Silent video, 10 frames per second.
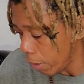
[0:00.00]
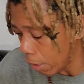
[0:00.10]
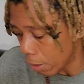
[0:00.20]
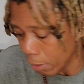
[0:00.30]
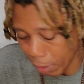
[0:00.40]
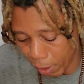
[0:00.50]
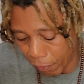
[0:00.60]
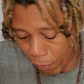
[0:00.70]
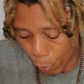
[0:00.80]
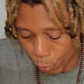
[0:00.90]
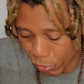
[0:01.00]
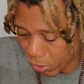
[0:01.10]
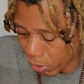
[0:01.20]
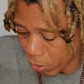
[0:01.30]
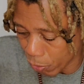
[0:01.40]
yeah, they
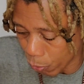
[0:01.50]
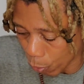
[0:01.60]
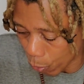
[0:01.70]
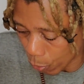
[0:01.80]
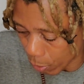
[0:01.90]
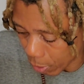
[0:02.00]
float. So